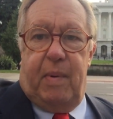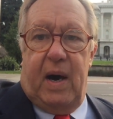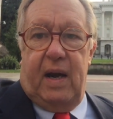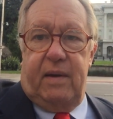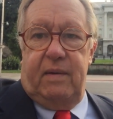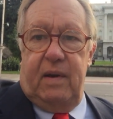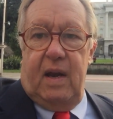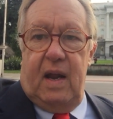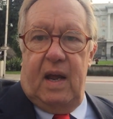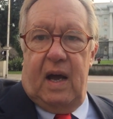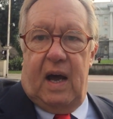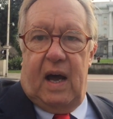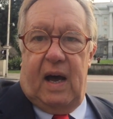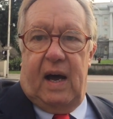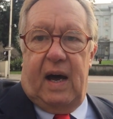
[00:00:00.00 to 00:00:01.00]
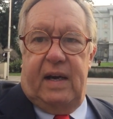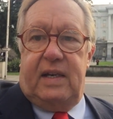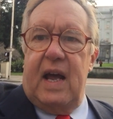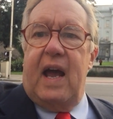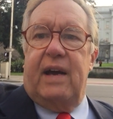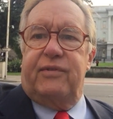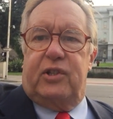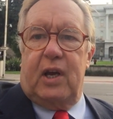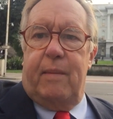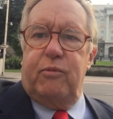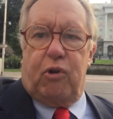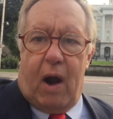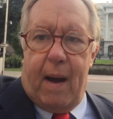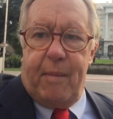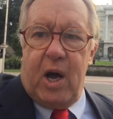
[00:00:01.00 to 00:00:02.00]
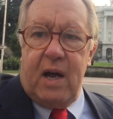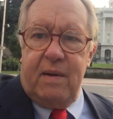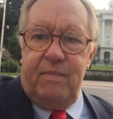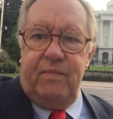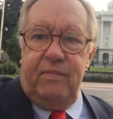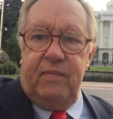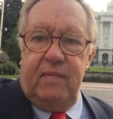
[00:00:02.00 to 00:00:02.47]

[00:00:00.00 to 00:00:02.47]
But uh, a day of some drama.